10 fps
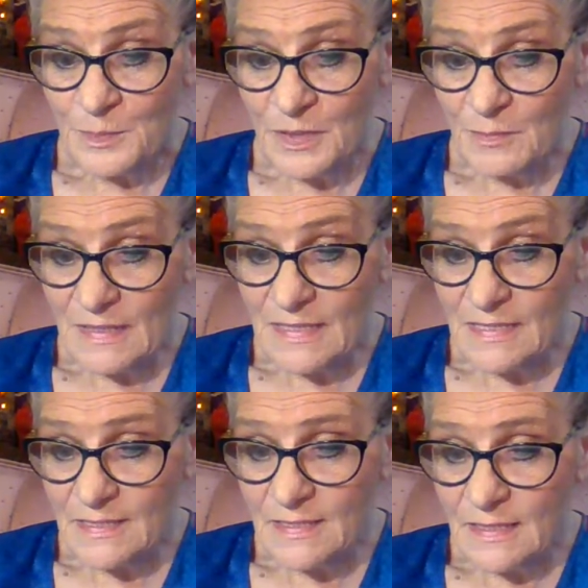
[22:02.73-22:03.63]

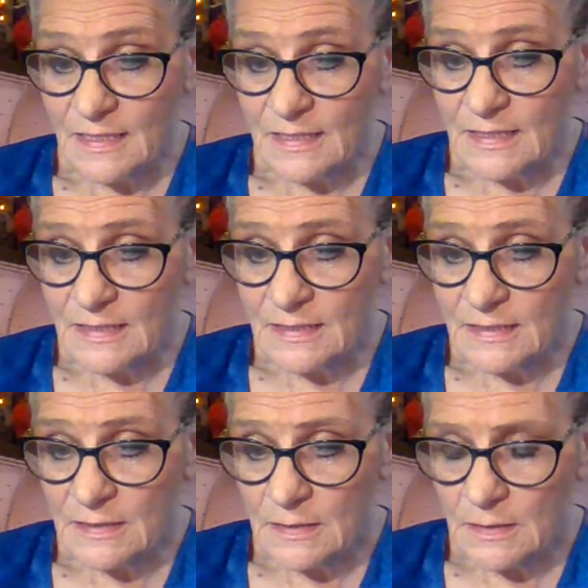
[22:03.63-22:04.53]
Publicity.
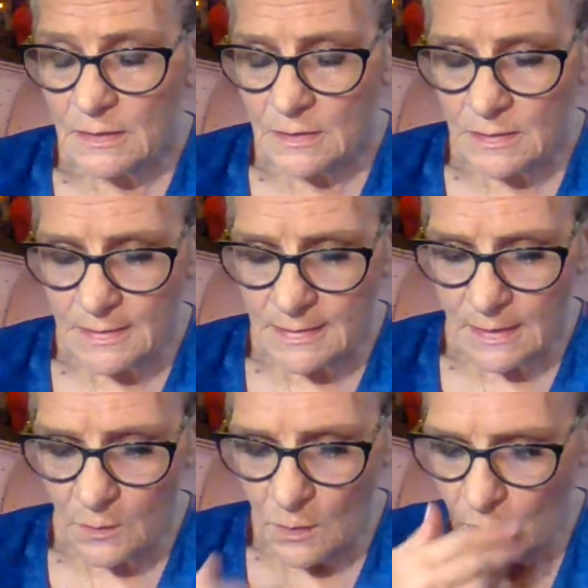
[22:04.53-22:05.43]
Let's
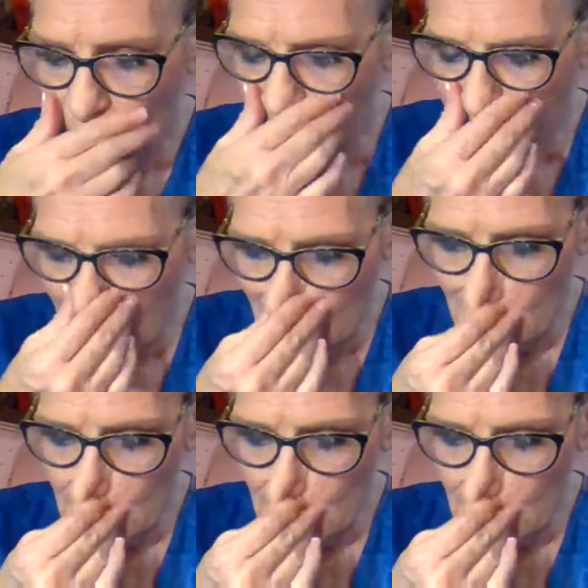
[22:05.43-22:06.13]
see, when was it?